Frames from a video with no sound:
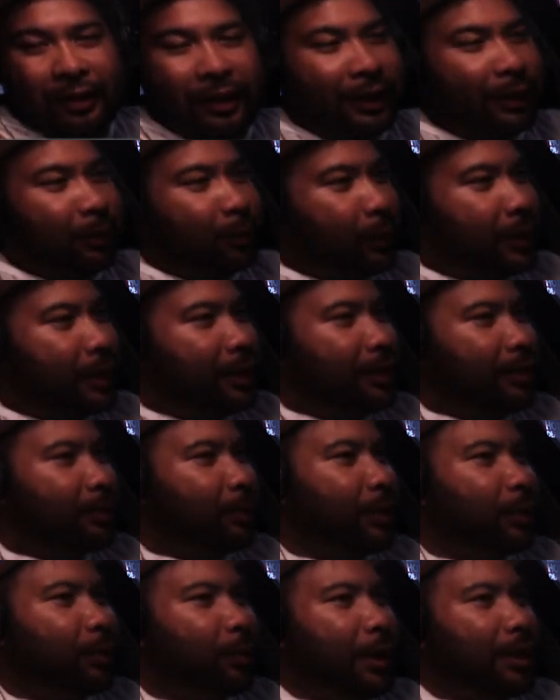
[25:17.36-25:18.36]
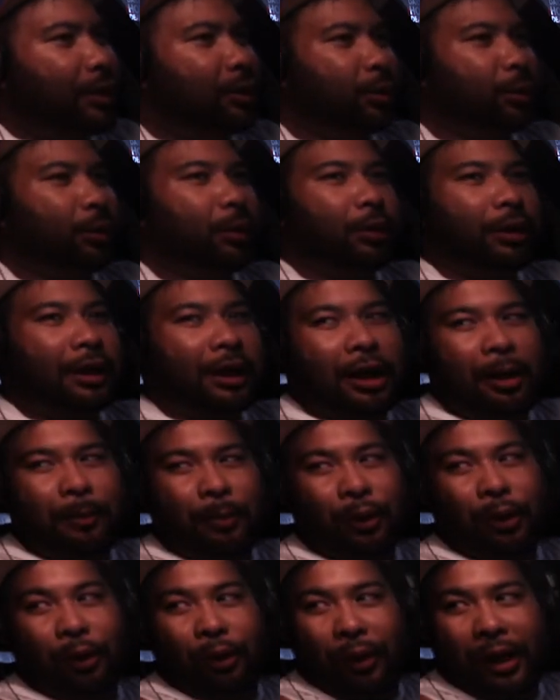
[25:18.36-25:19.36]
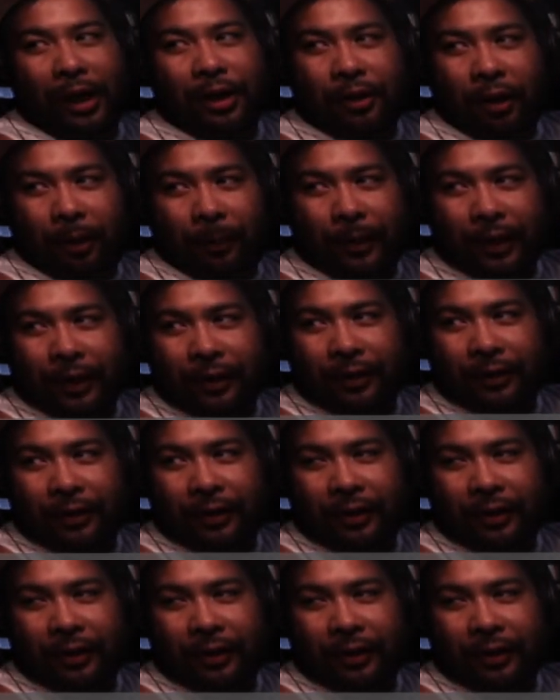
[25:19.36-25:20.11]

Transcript: Like we went through a couple of great topics.